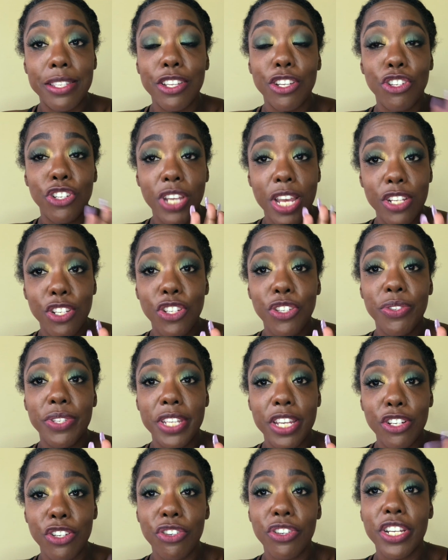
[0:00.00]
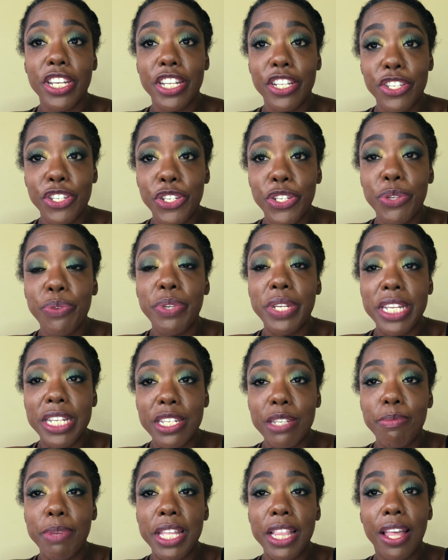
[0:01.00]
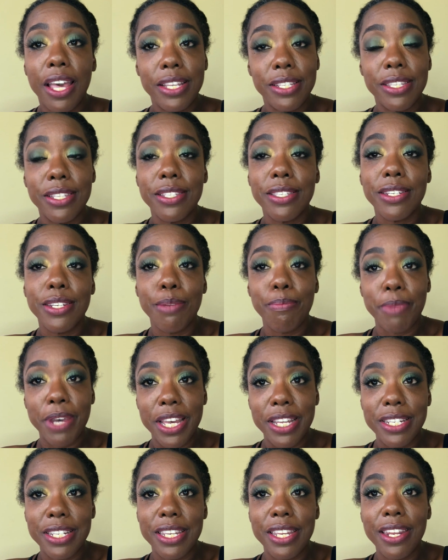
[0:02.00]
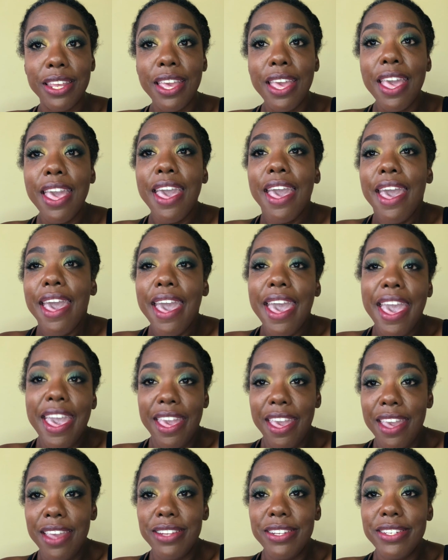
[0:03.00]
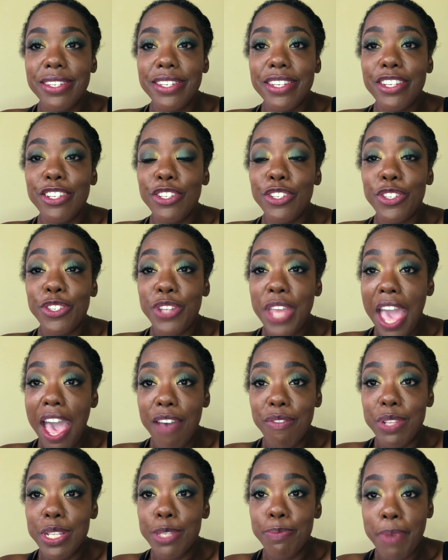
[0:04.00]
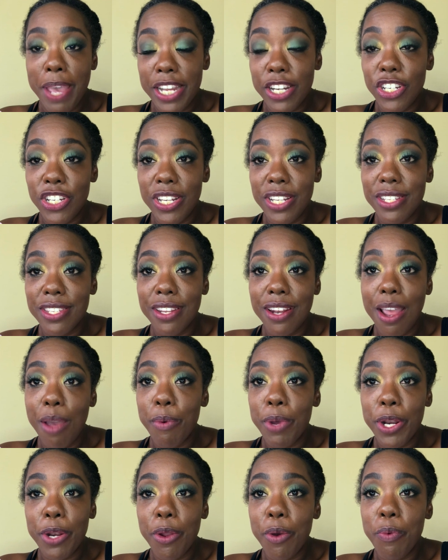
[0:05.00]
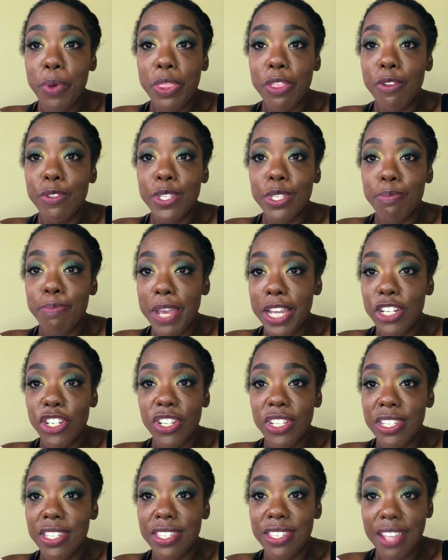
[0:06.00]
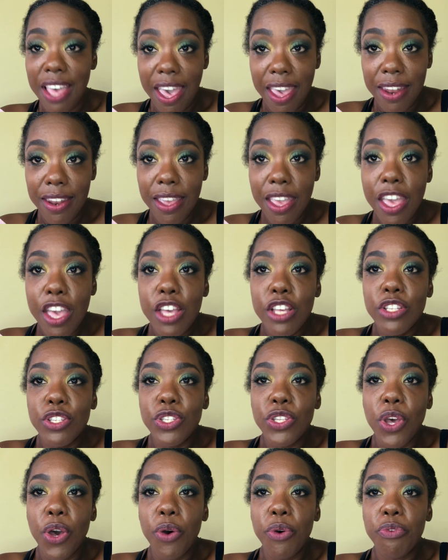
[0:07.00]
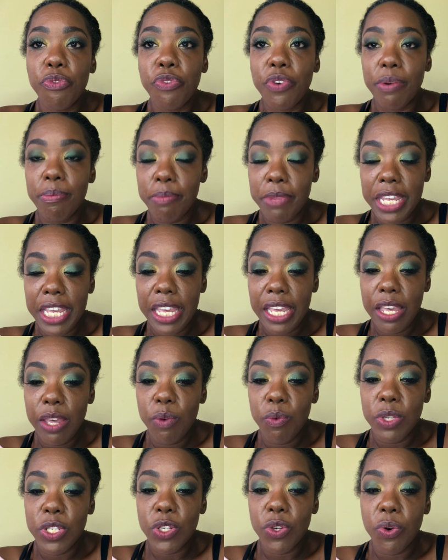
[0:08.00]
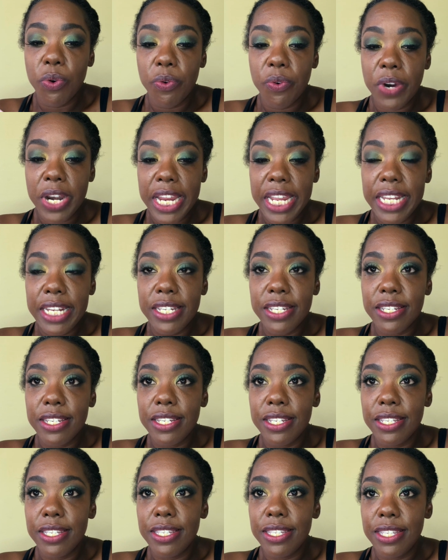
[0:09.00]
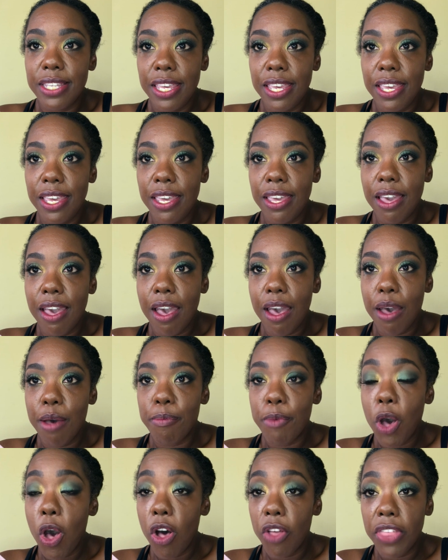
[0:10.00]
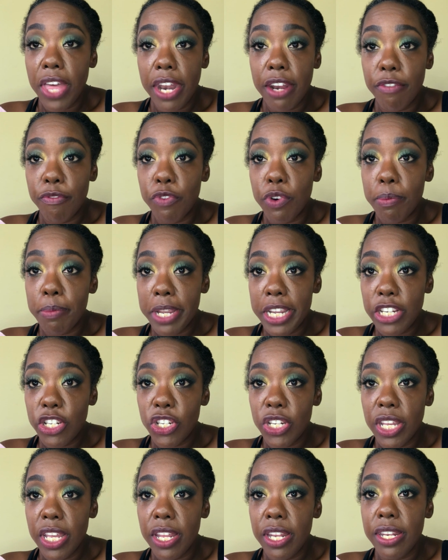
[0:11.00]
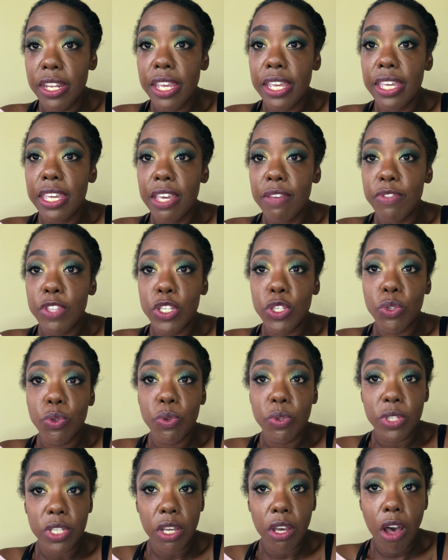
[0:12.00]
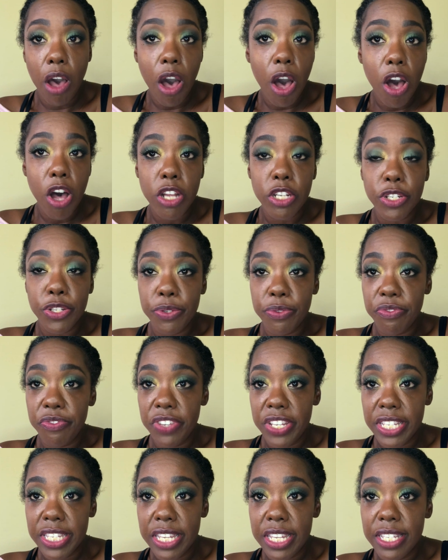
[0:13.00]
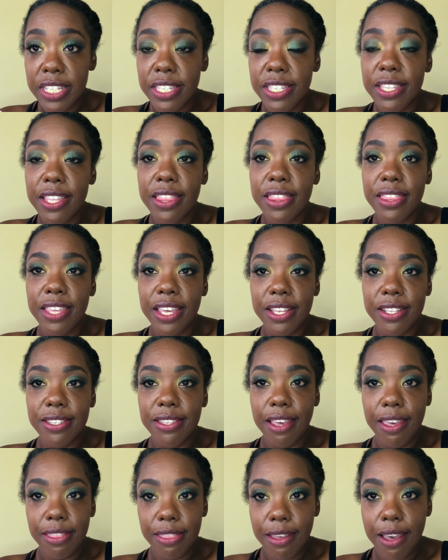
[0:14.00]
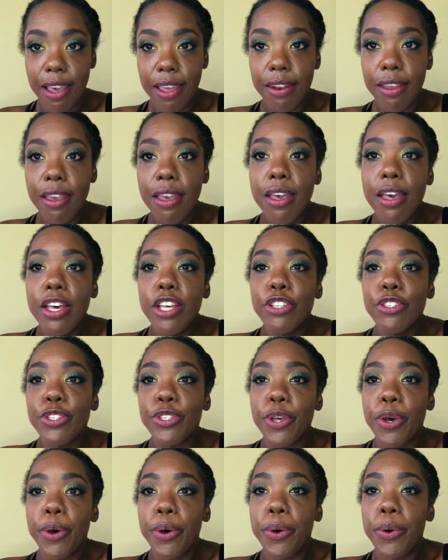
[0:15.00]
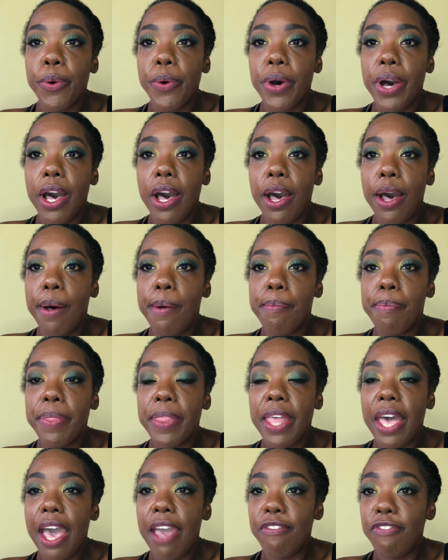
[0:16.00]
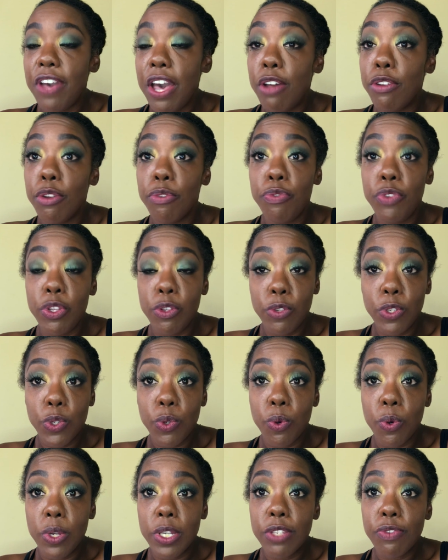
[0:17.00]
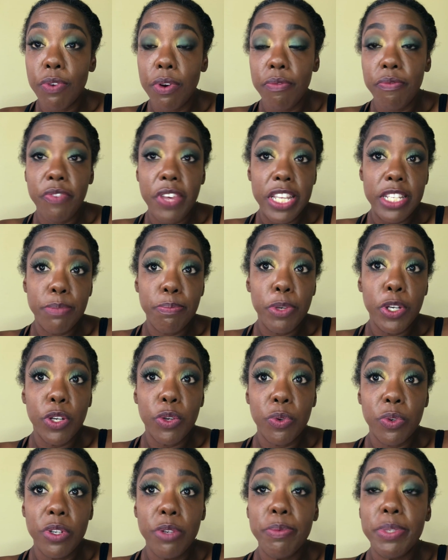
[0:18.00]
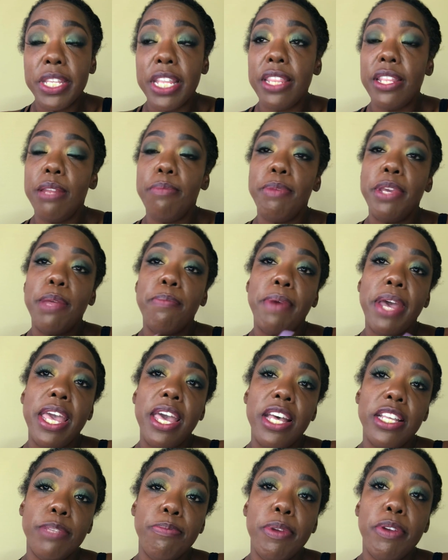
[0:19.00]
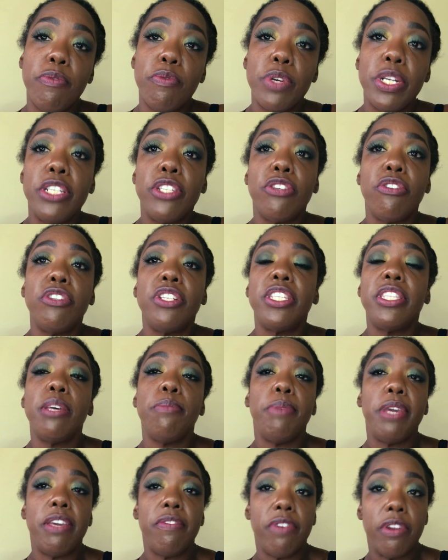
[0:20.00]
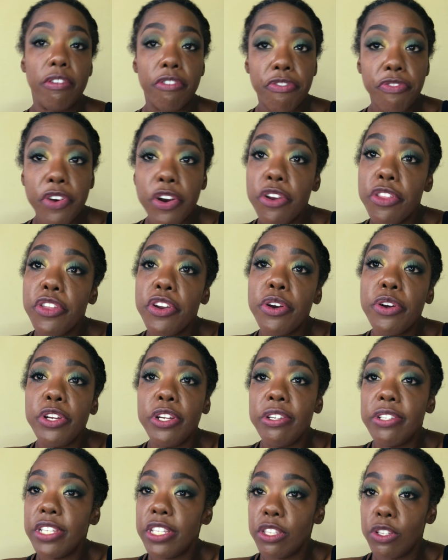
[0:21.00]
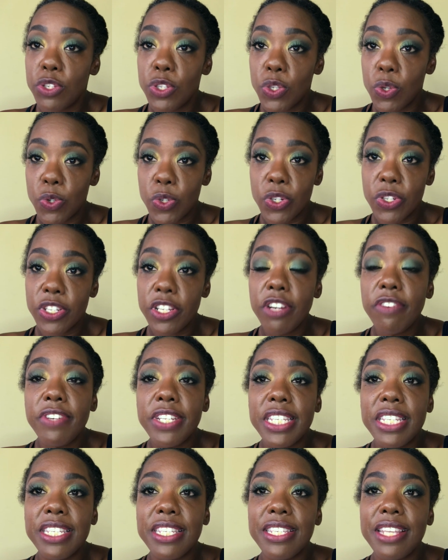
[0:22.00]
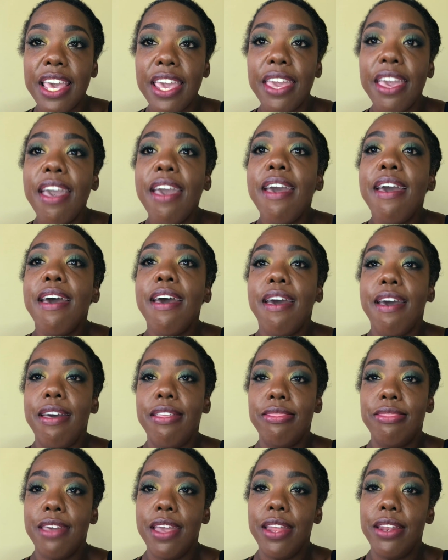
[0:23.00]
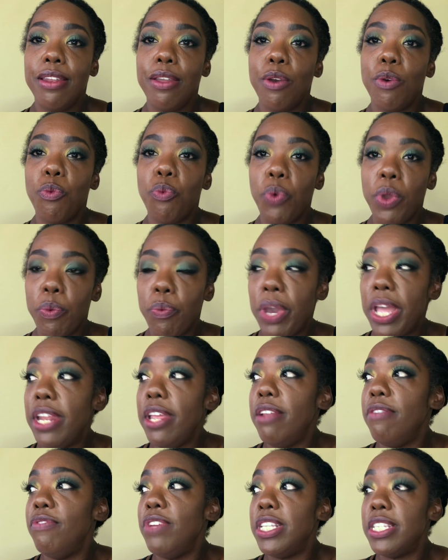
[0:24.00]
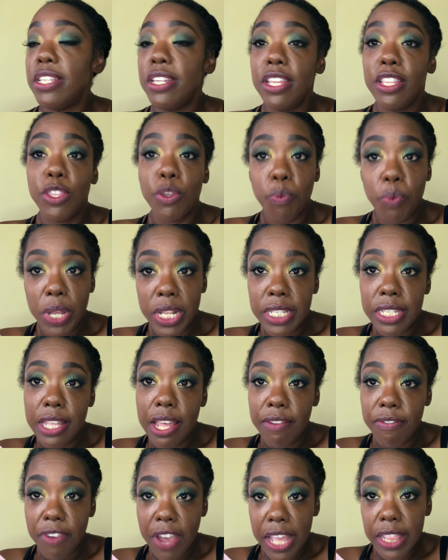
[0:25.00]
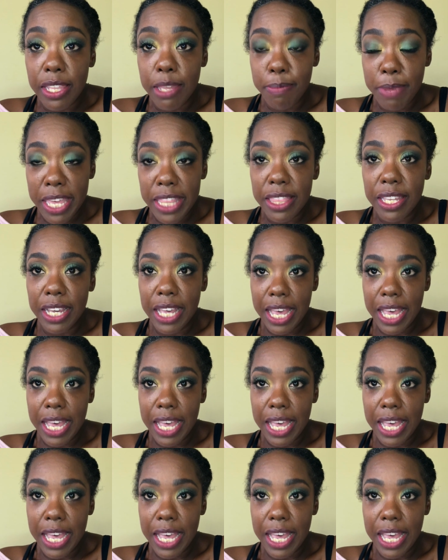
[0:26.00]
suggest you send your kids to need to be licensed and bonded and have inspections, and I want to know what those inspections said. So for me, it was great to see all that information, give the schools a call, do visits, things like that. So I found a few schools from Facebook groups, and then me and my husband researched them even further using the social services site, and then we went and visited the ones that finally made the